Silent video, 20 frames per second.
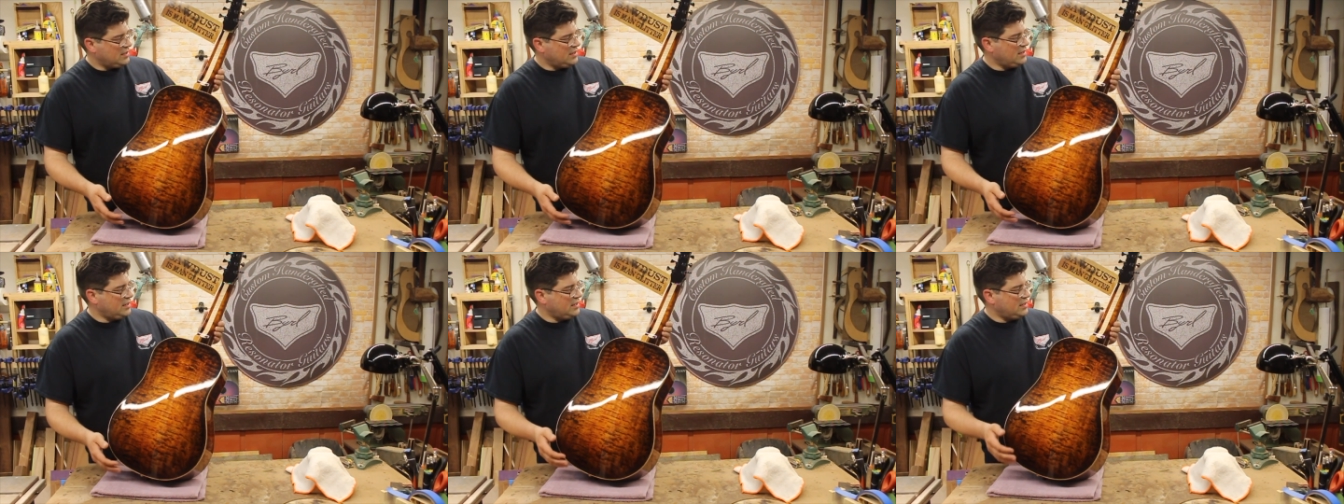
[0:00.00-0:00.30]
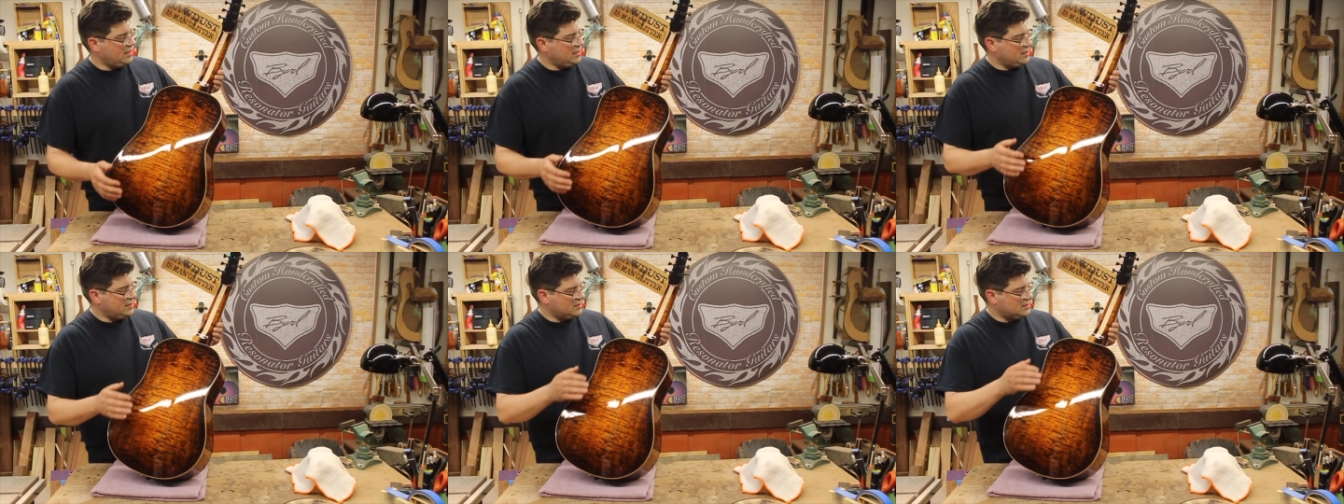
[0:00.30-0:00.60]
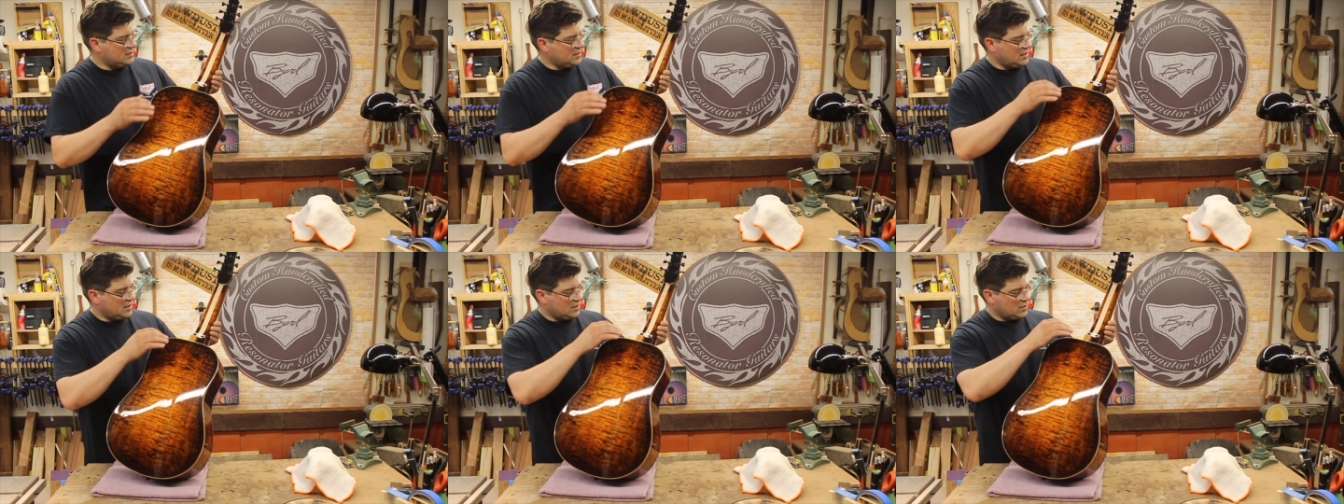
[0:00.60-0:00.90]
and
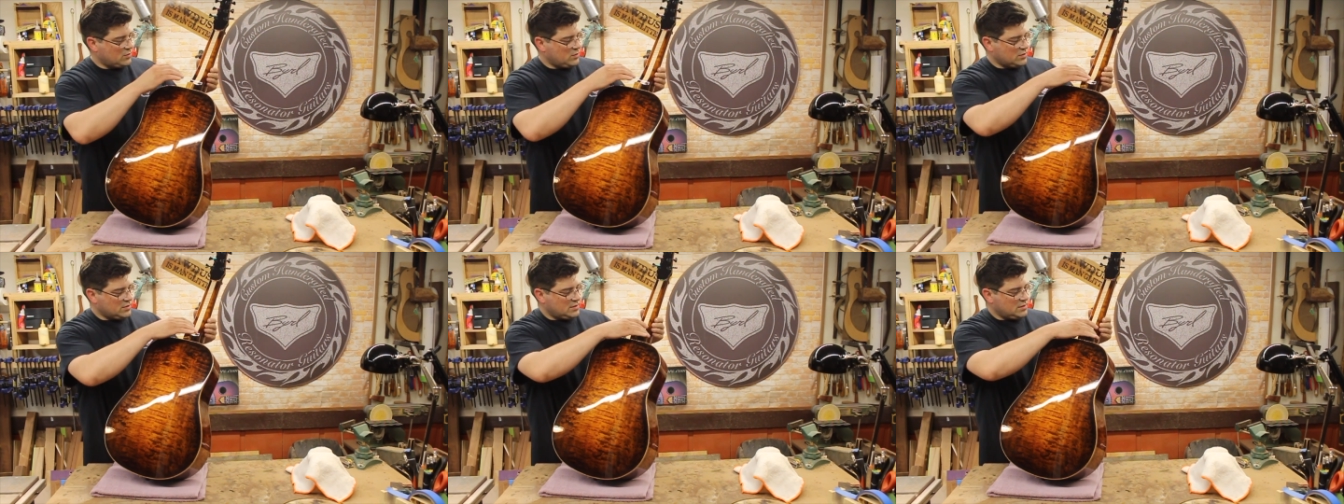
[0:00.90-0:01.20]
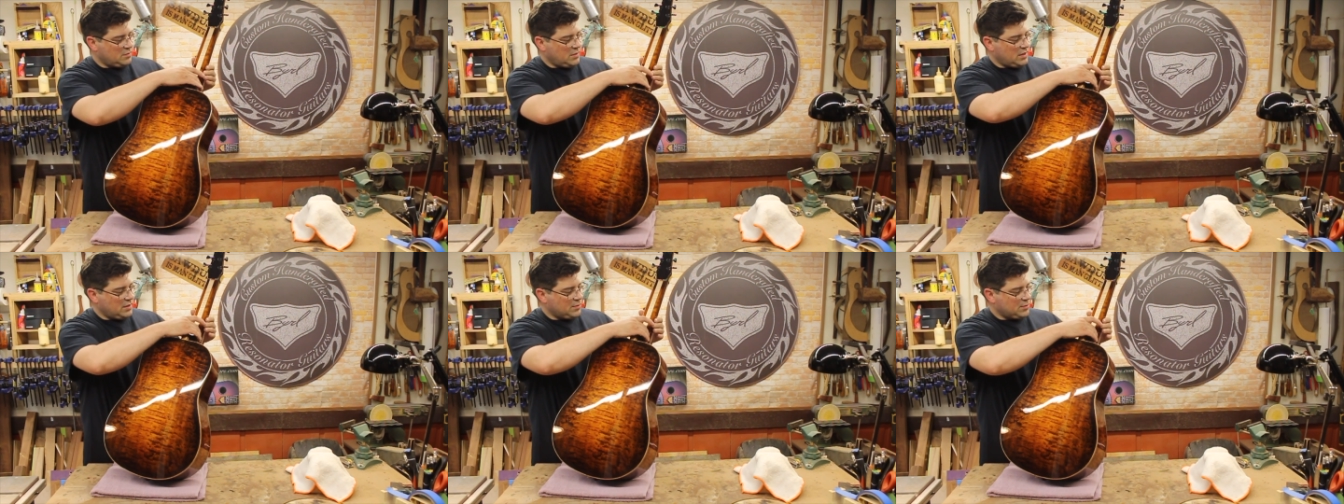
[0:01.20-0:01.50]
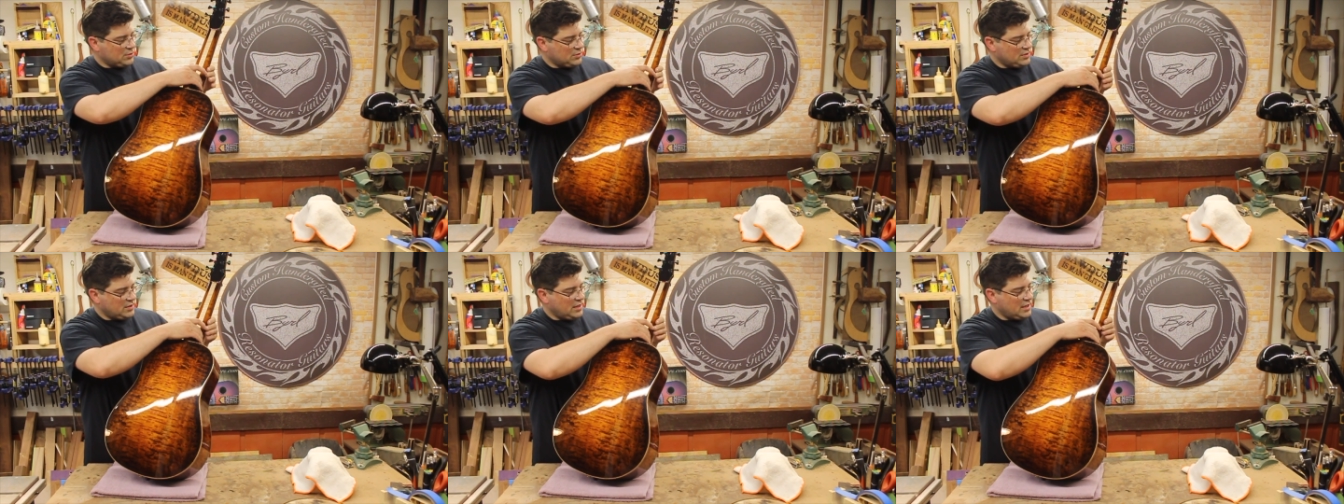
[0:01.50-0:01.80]
it's got a quilted
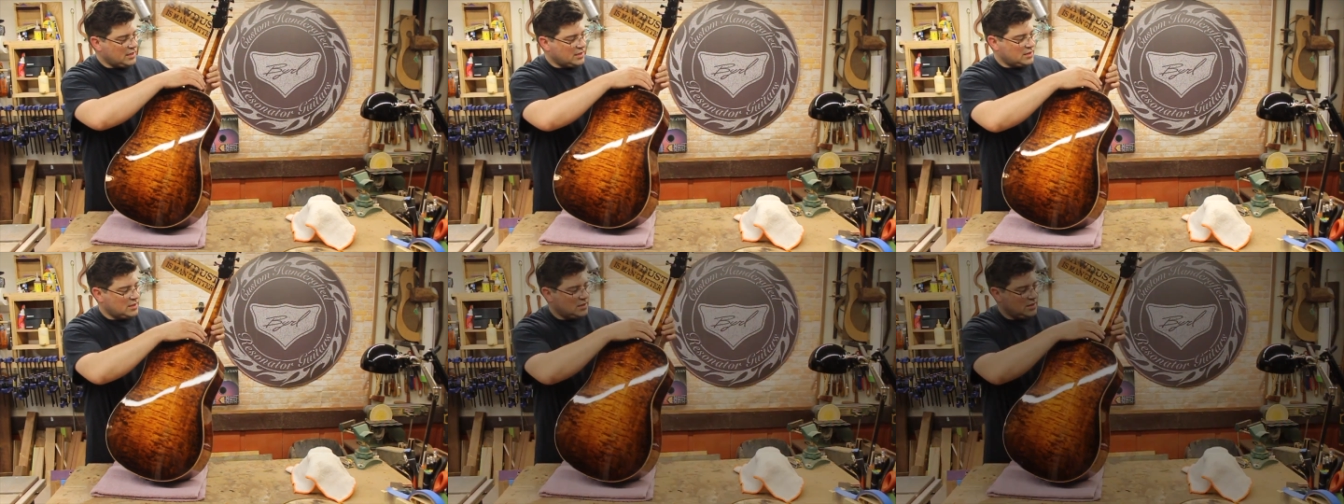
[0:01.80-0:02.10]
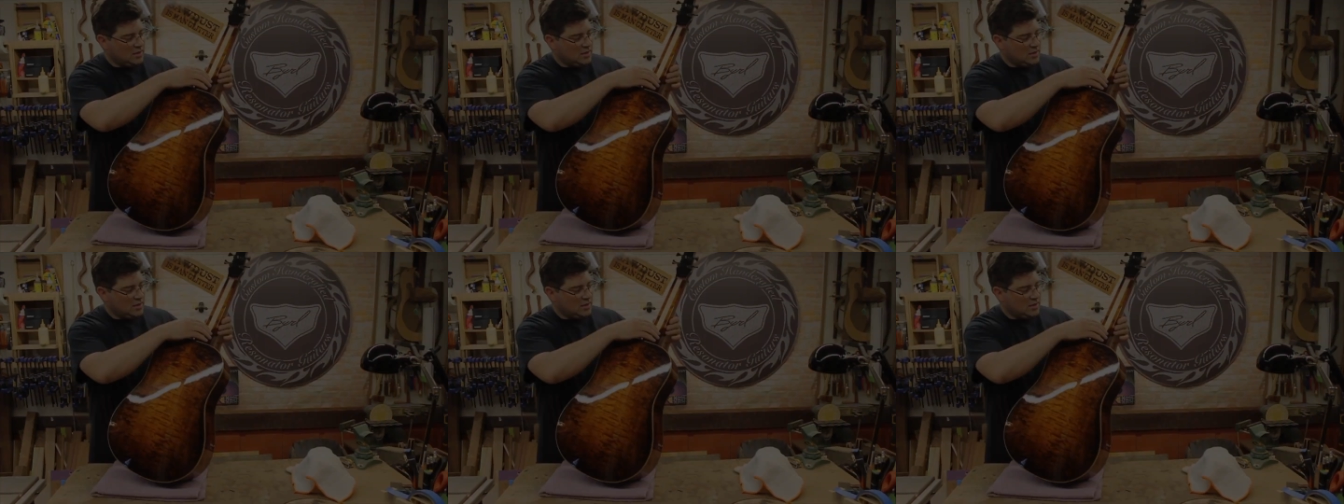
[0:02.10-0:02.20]
maple neck,